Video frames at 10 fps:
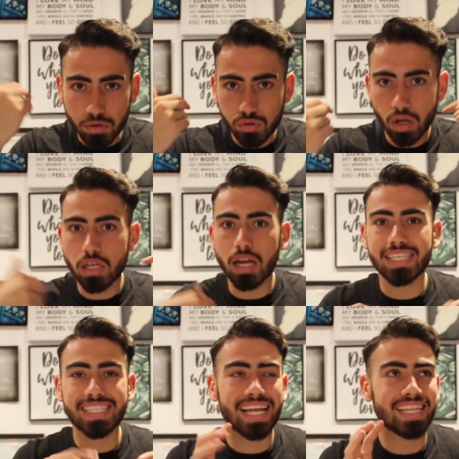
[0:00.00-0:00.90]
You start to
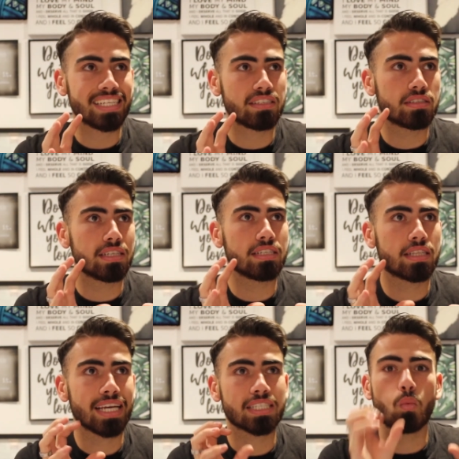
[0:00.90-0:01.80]
understand these these
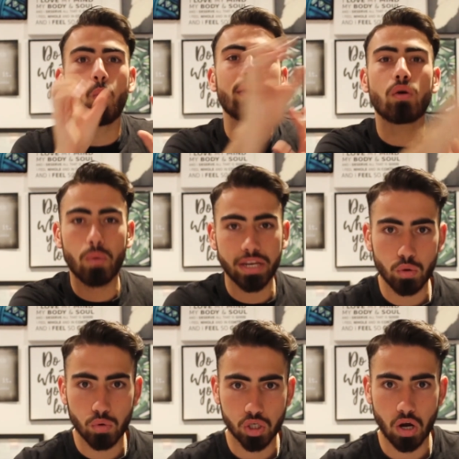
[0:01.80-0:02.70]
things that went on when
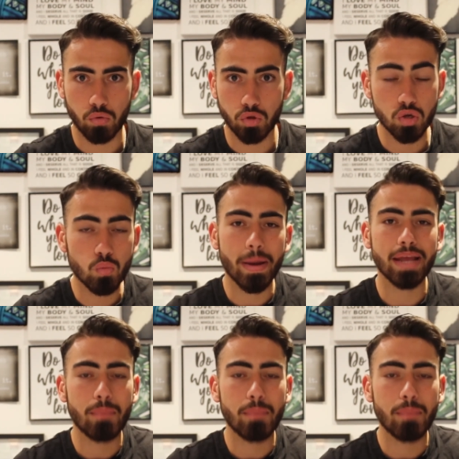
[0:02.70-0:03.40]
you were a child that you may,